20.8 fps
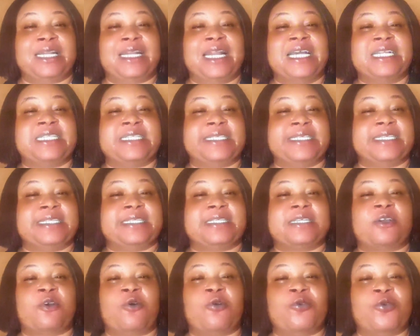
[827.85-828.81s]
let it
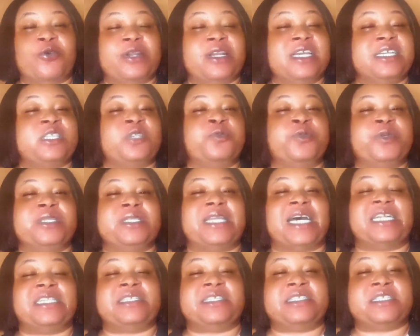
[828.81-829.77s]
coordinate with
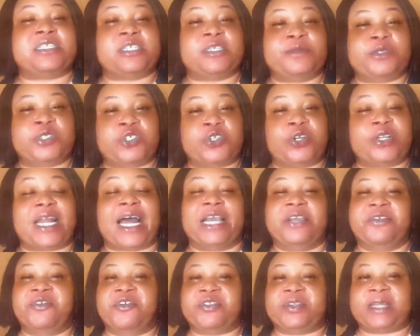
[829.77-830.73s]
that description
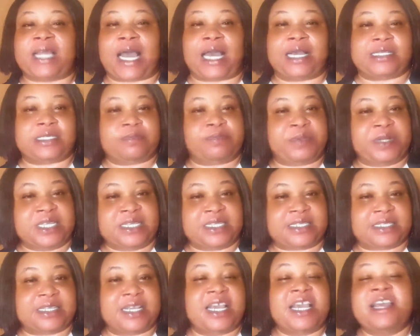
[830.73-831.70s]
and your tags,
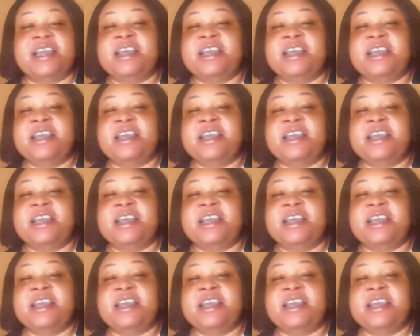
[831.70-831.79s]
please.